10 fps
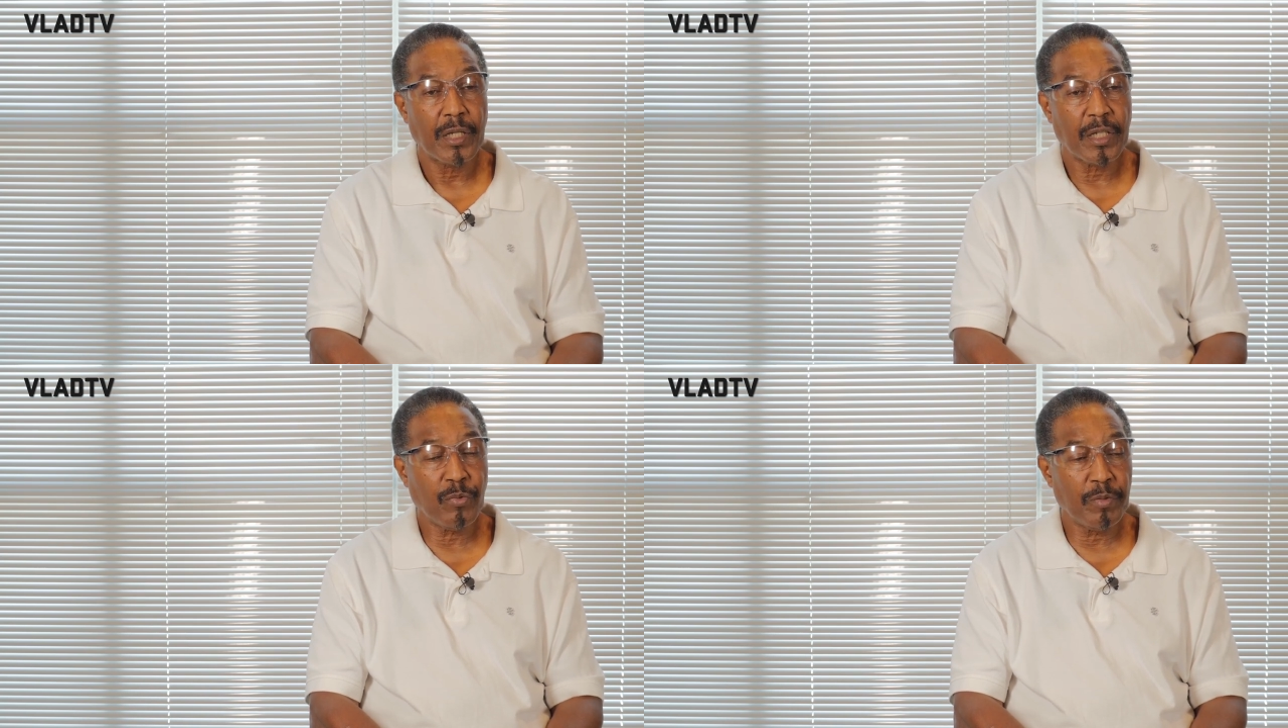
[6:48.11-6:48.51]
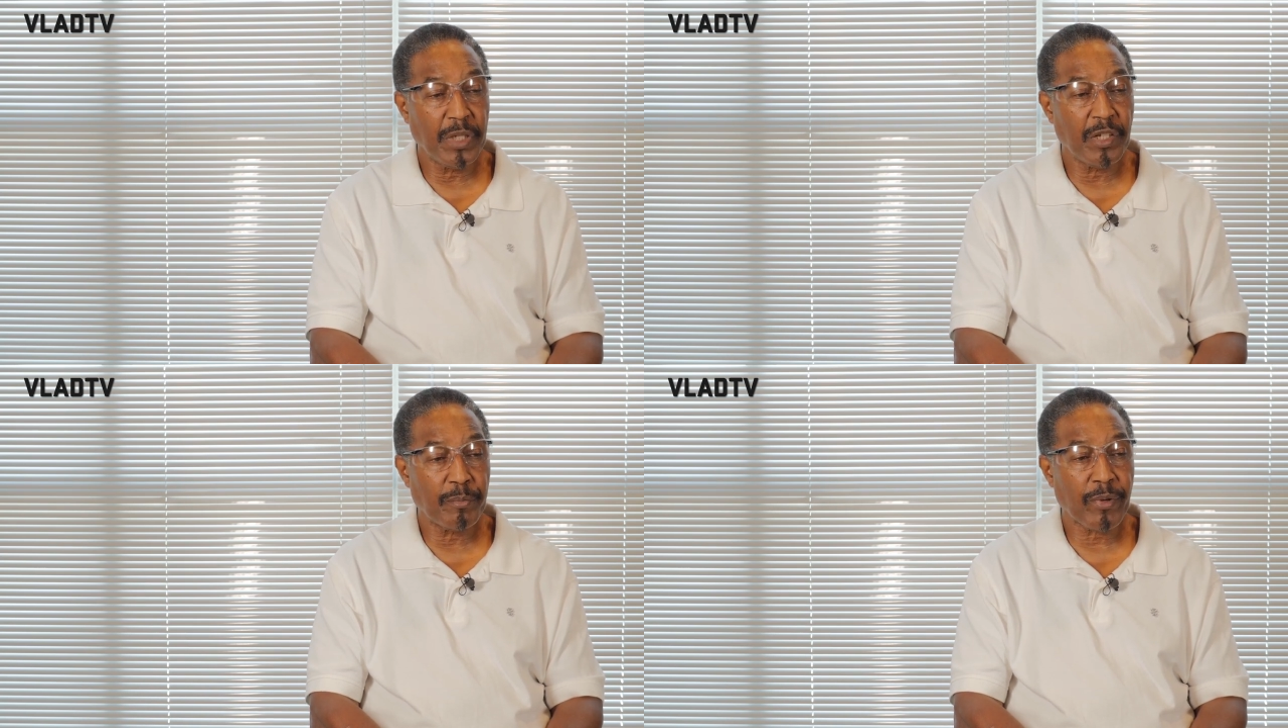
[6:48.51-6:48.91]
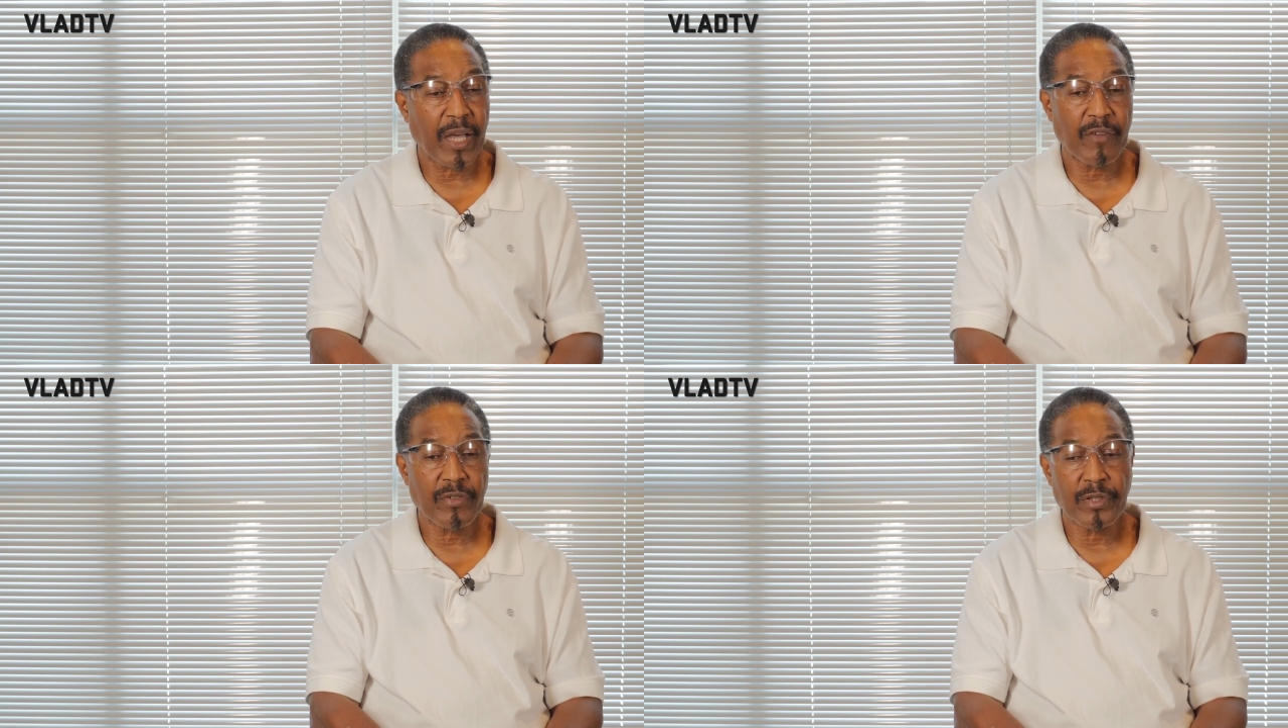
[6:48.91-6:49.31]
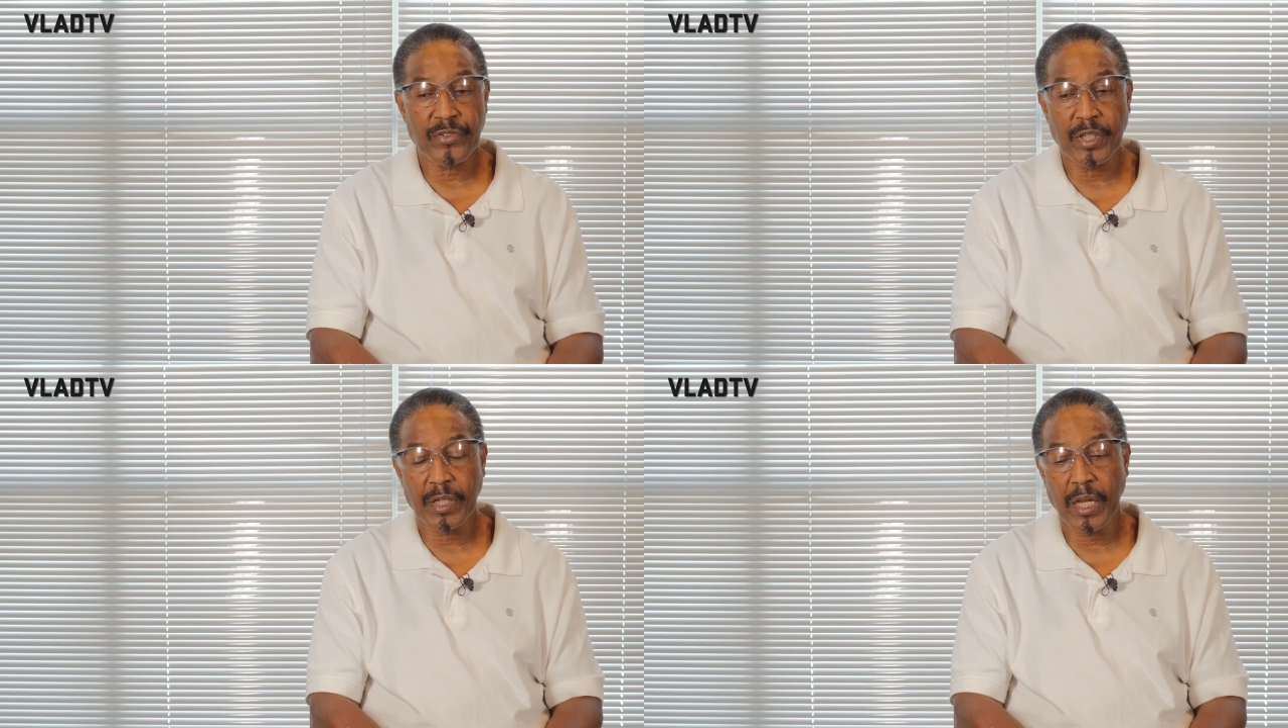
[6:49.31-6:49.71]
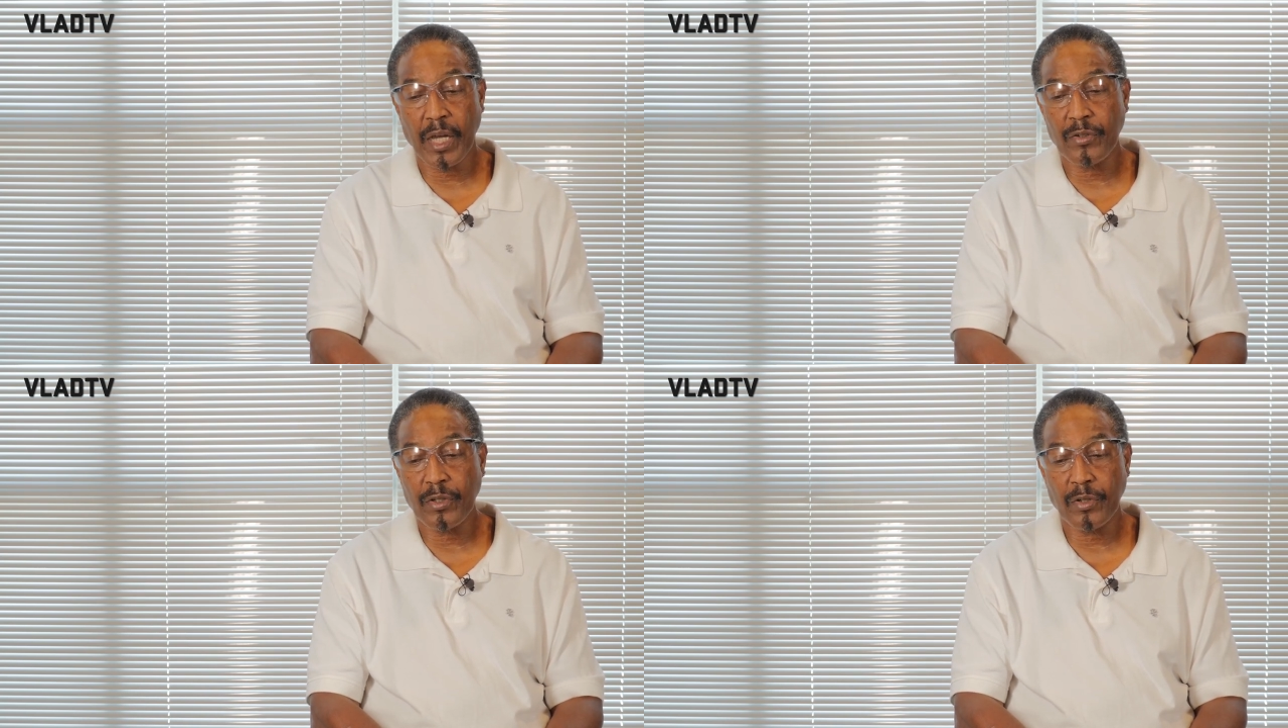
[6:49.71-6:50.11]
They would meet in private, sit
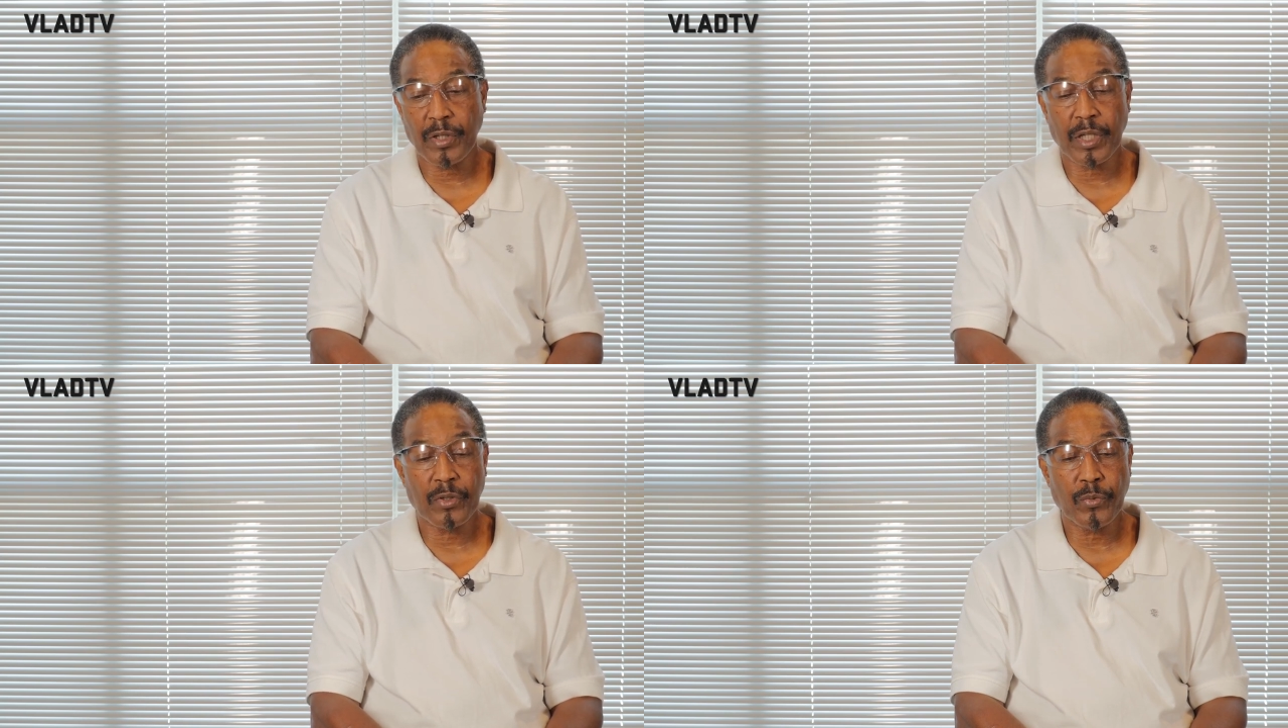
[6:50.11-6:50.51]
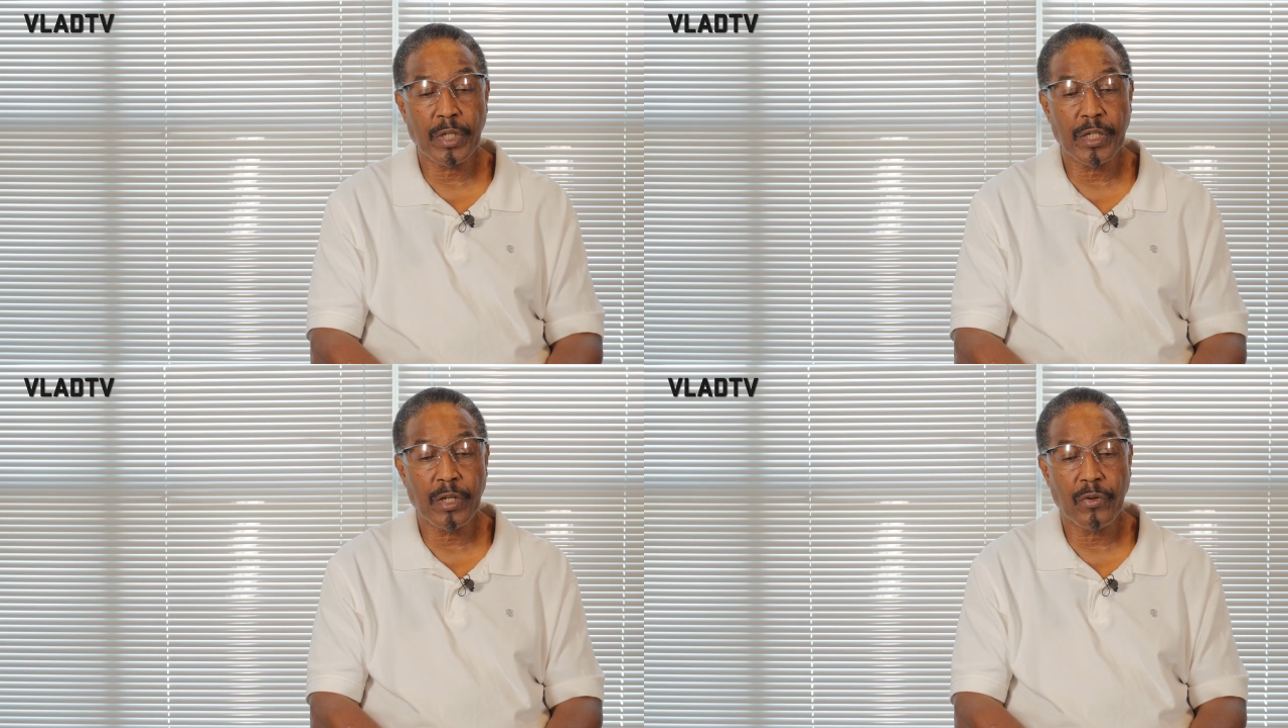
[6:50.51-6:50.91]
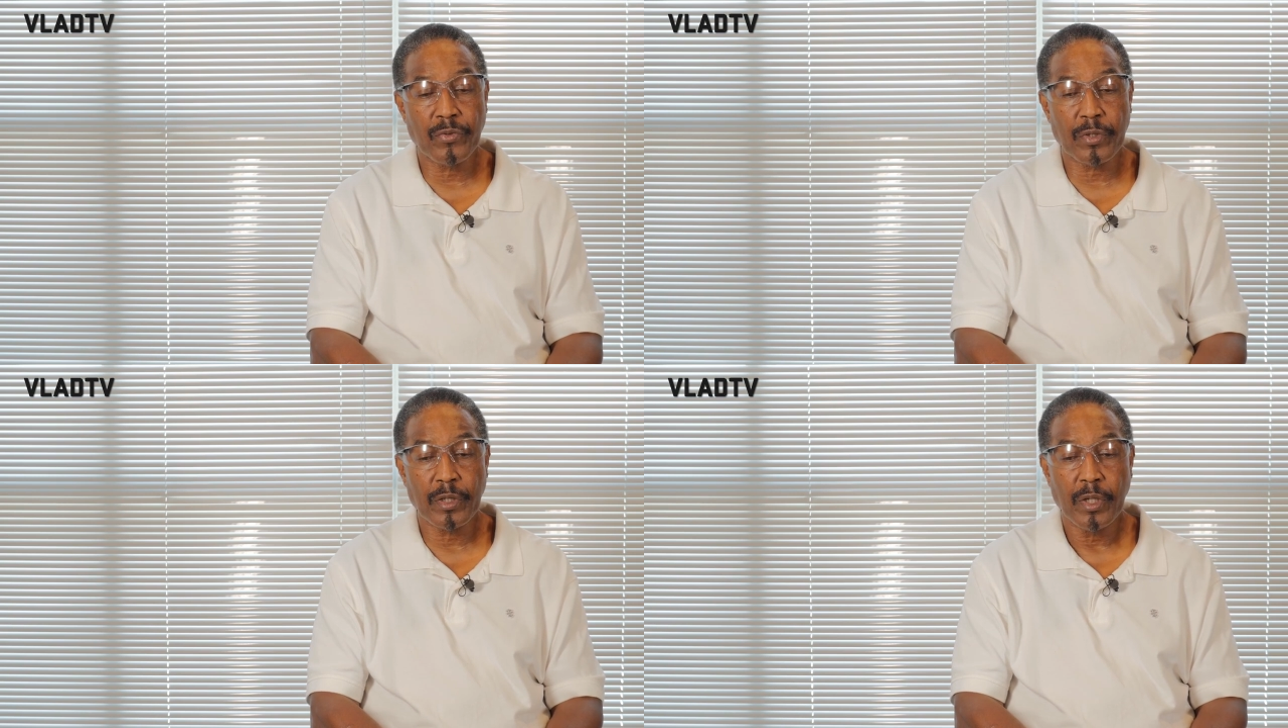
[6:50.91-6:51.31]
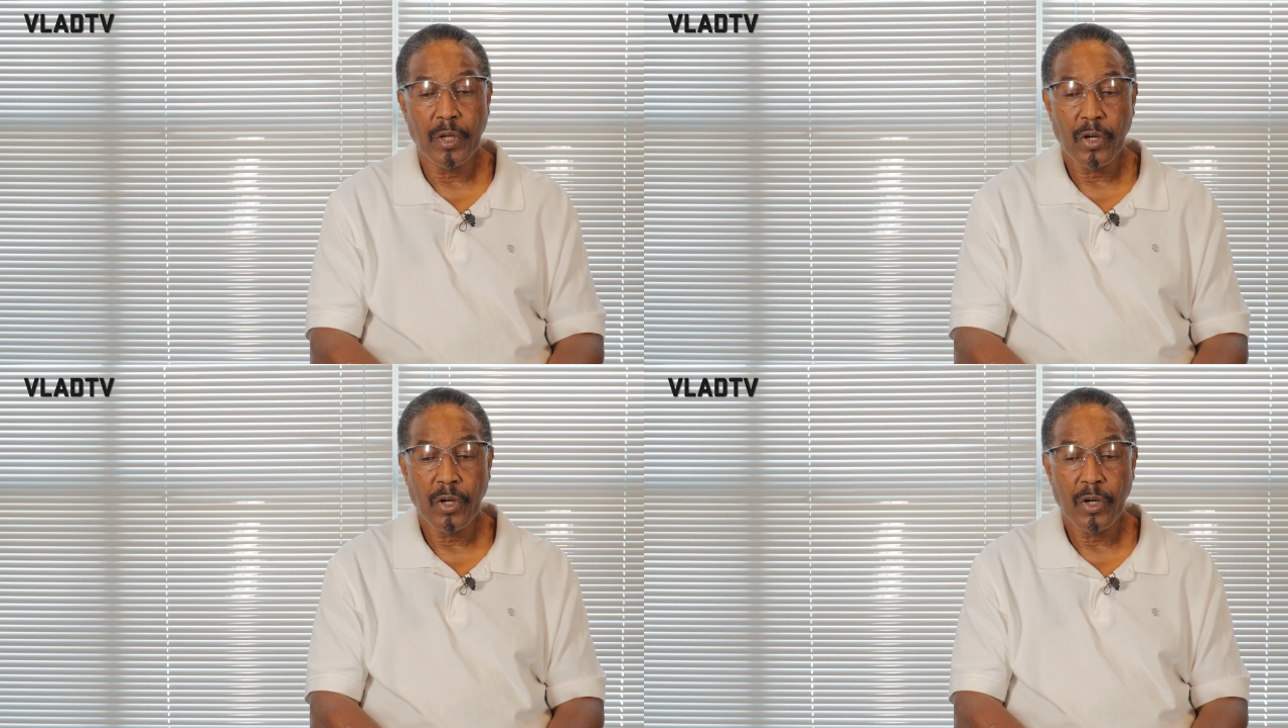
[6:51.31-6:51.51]
down, you know, kick the willy over